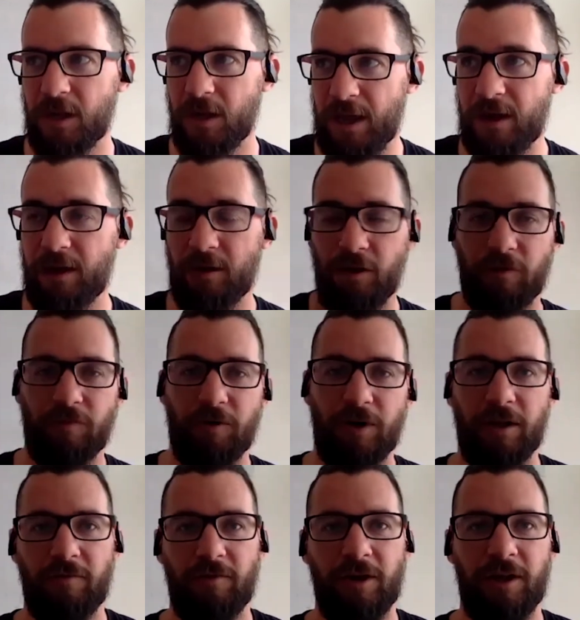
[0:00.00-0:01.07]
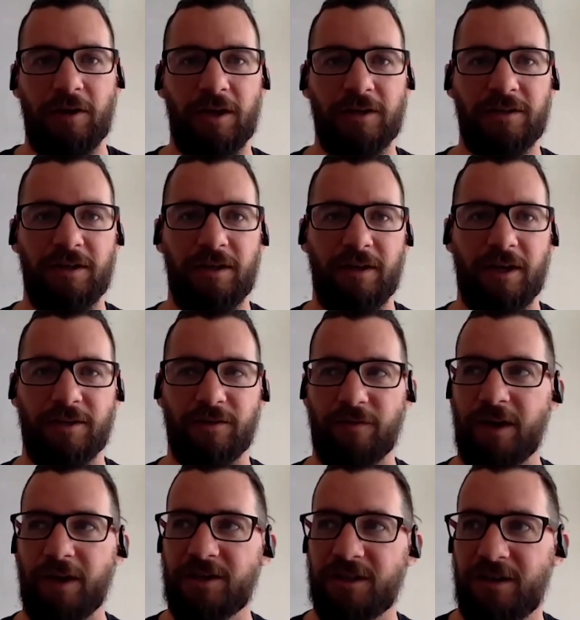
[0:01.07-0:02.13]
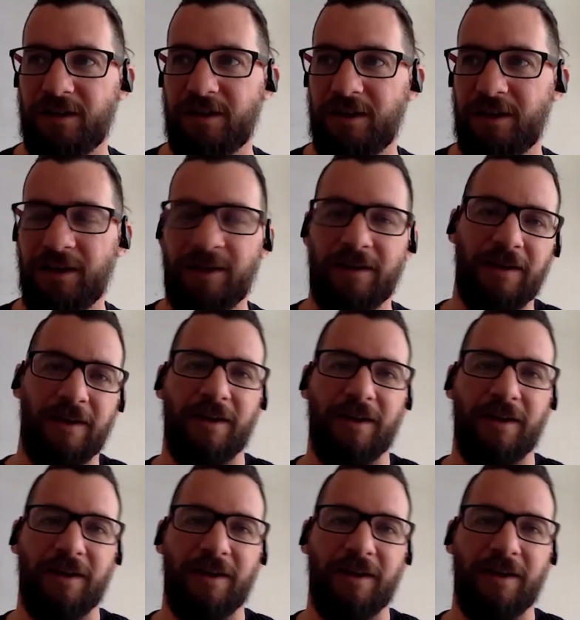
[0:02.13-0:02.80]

heading along really really nicely in that direction, and then